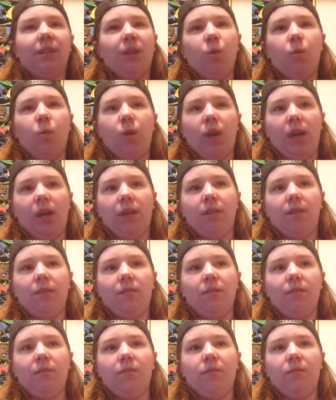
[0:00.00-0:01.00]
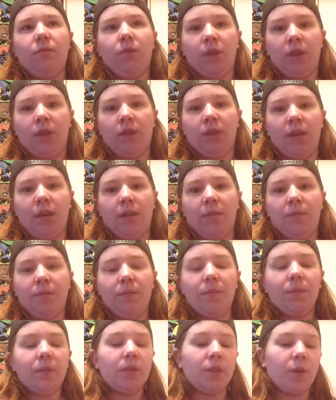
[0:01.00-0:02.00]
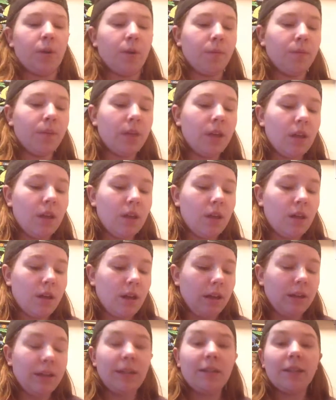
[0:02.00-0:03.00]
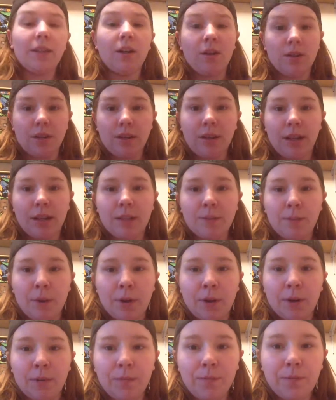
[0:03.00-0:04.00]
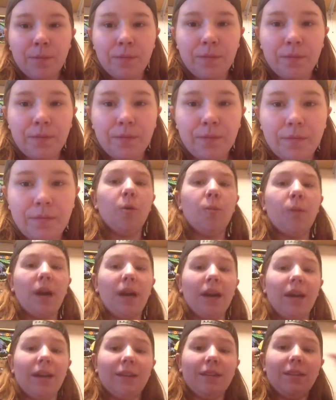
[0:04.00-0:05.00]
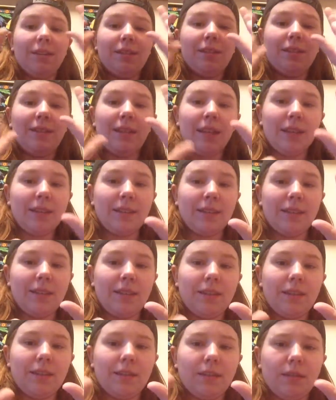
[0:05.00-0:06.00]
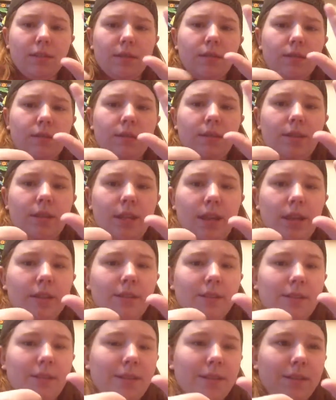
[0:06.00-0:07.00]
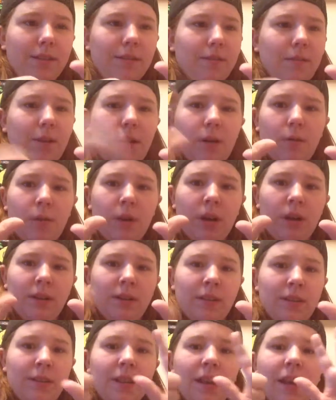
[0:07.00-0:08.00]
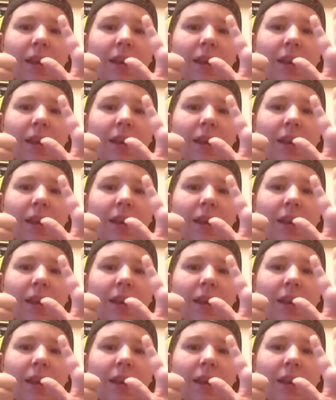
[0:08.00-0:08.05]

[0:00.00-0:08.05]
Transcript: can wait for another day. So let's get on to the next part. So my sixth, I don't know why I did this,